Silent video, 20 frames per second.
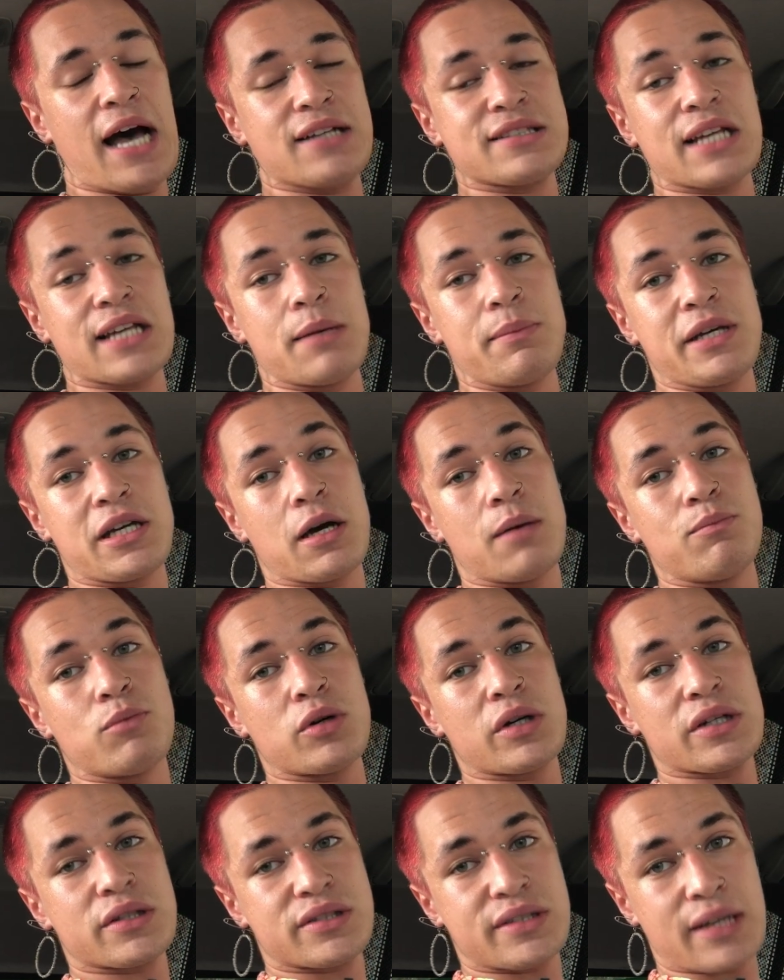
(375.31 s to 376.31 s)
As I become
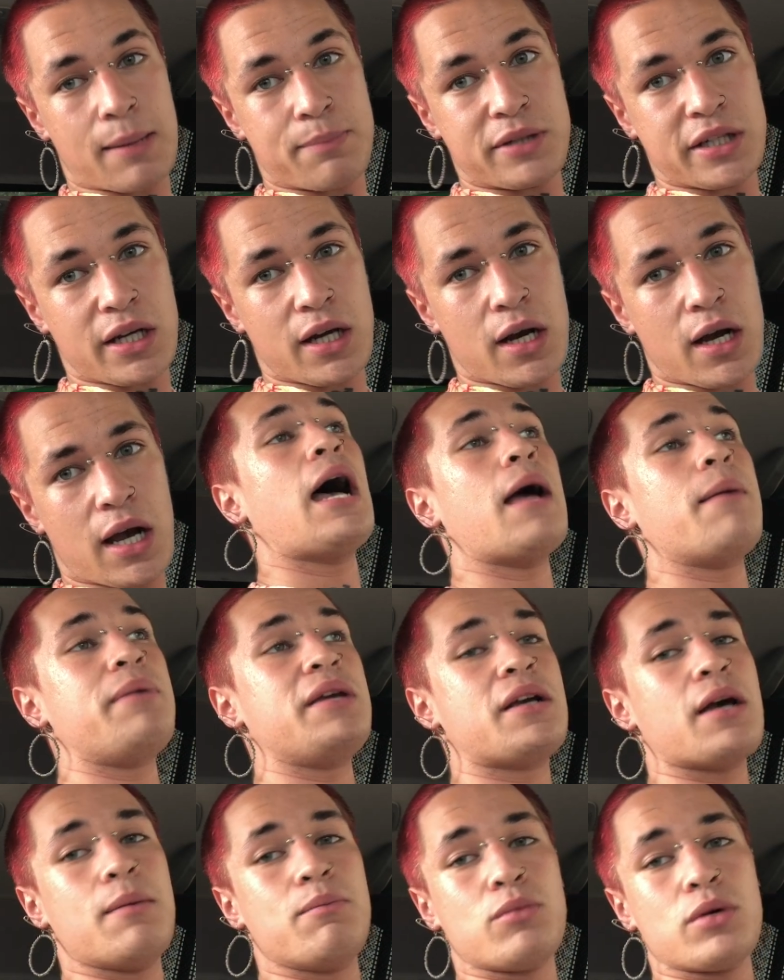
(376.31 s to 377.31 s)
more accepting, I
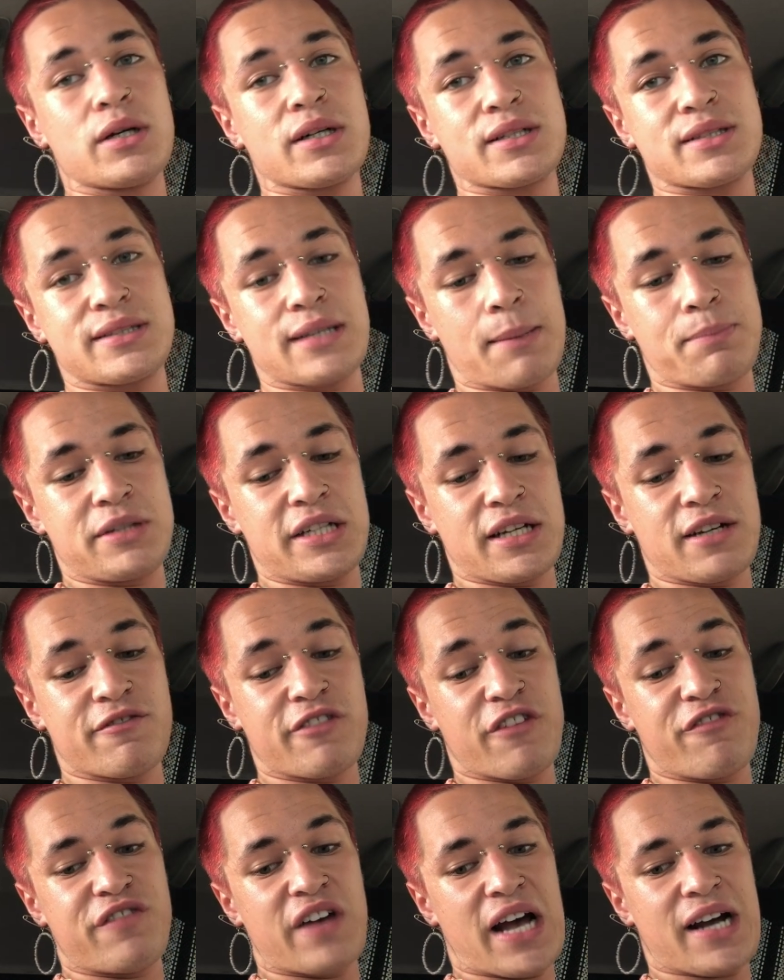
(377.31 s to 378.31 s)
become more accepting of
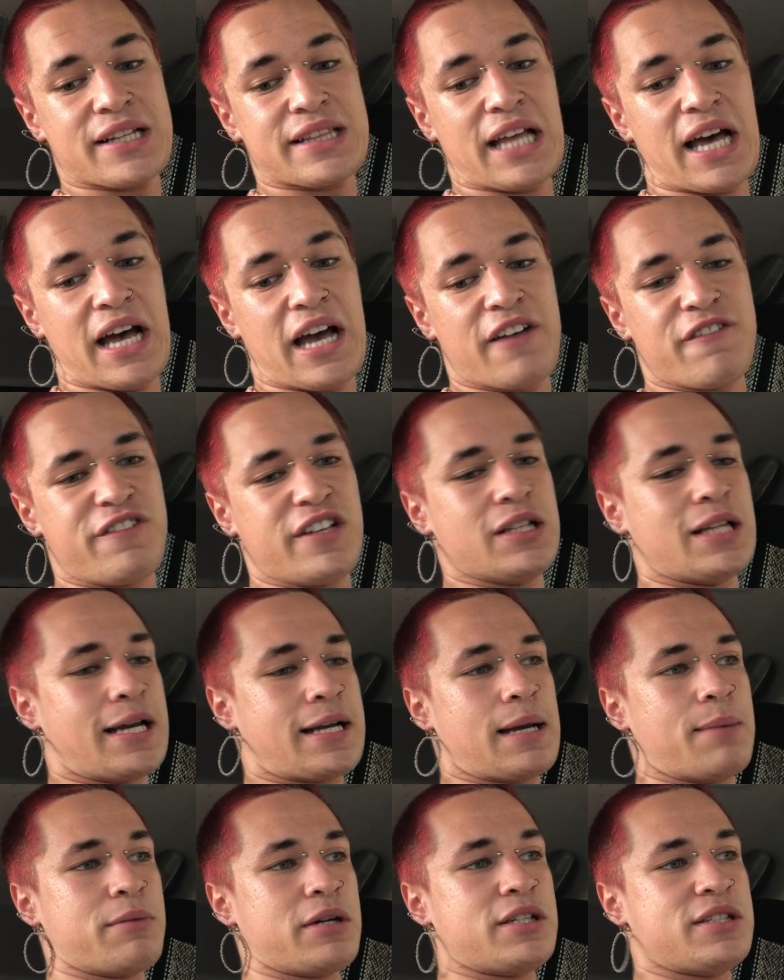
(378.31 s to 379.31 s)
the fact that I feel
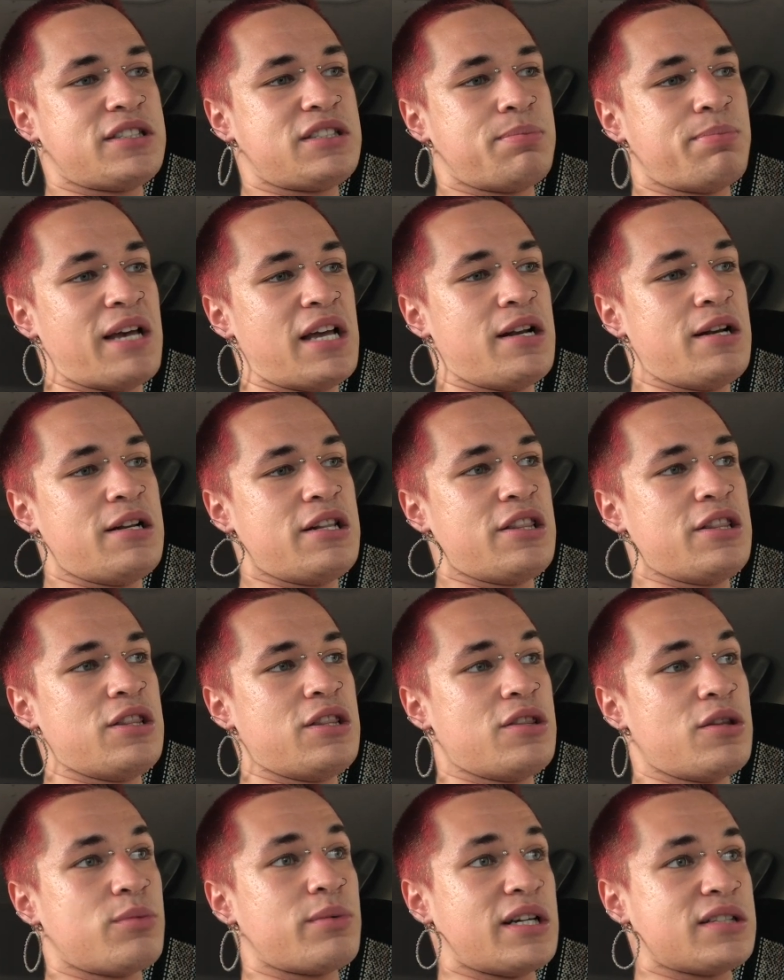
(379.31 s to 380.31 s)
like I'm gonna spend
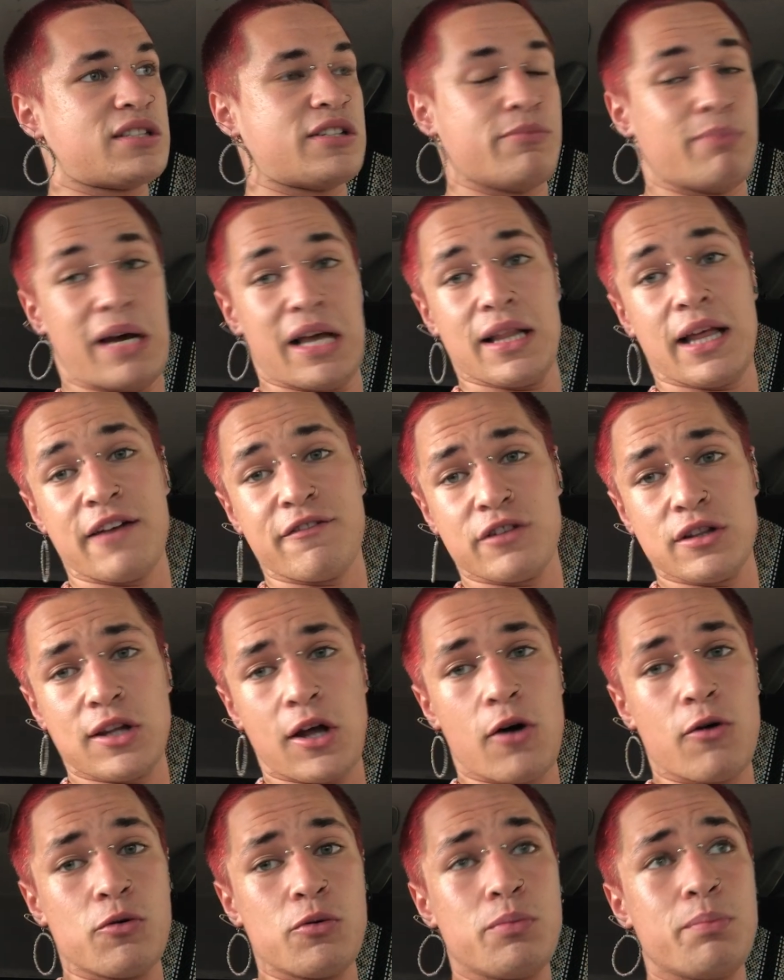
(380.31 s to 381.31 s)
the rest of my life
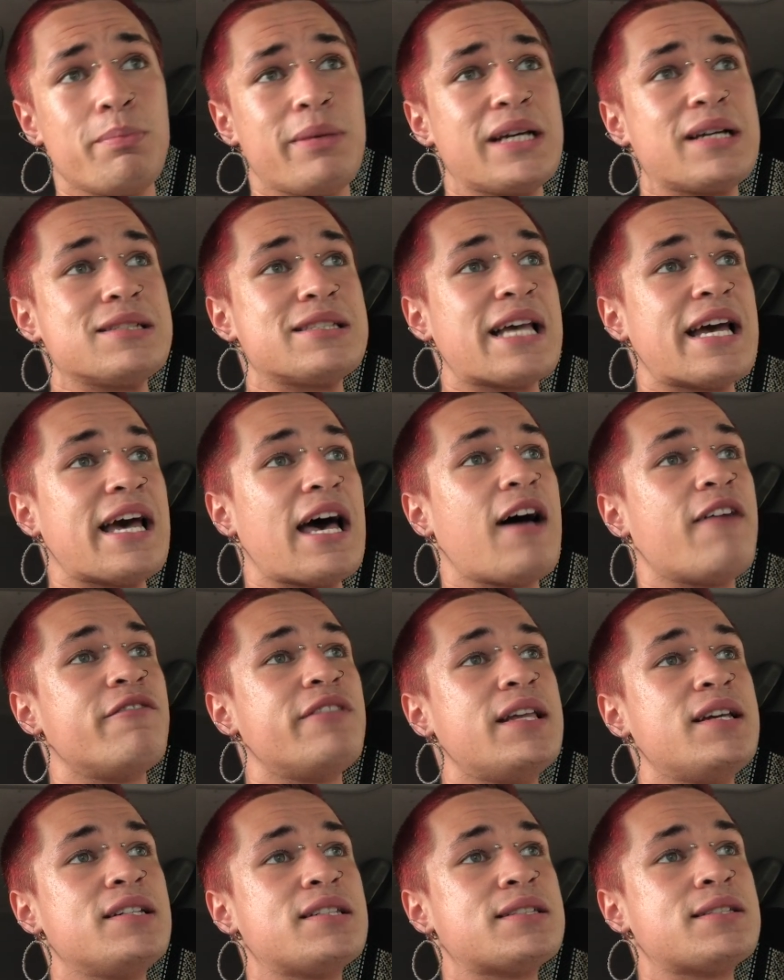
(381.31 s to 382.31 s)
alone because I have
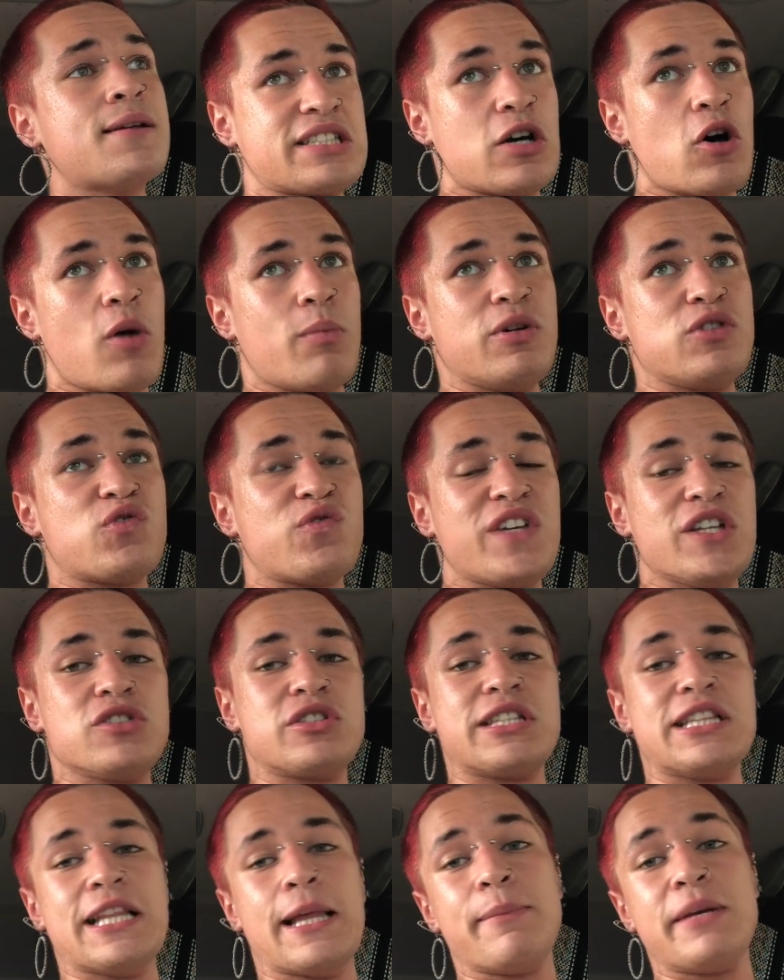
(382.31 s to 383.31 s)
this. It almost
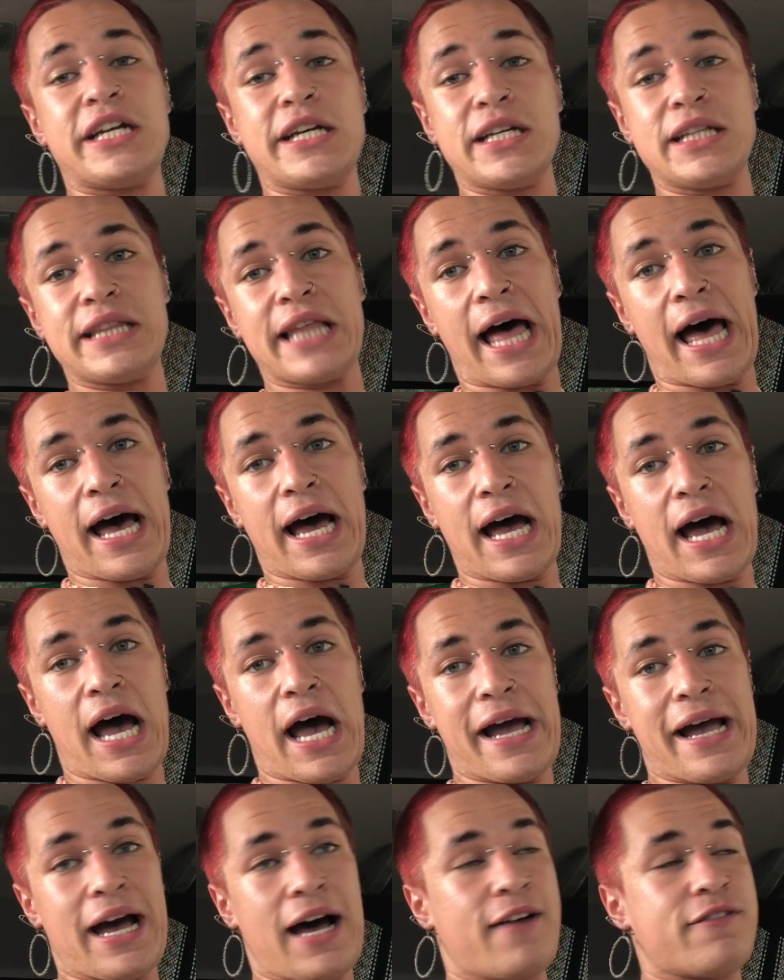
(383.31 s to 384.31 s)
feels limited that
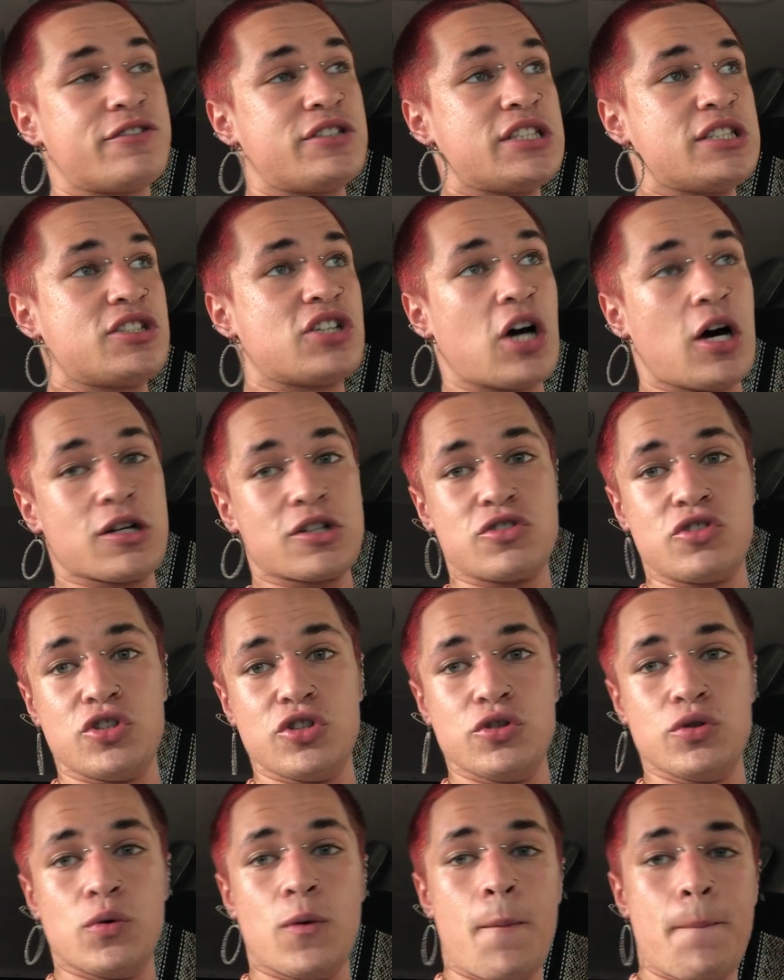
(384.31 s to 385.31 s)
I have to talk
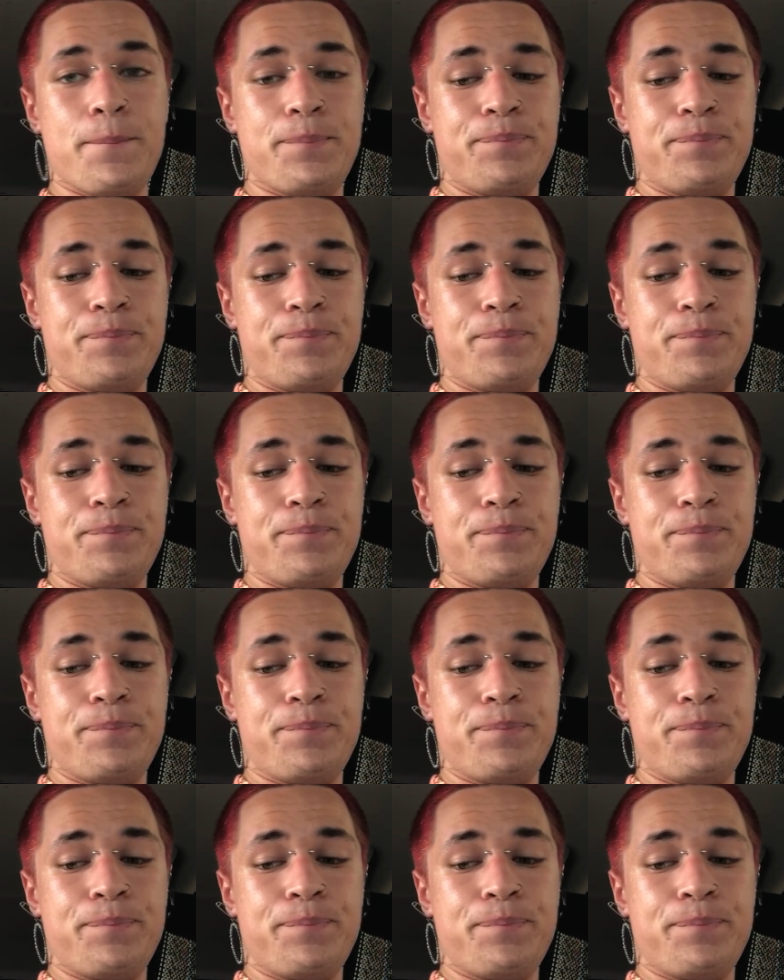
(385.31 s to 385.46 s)
to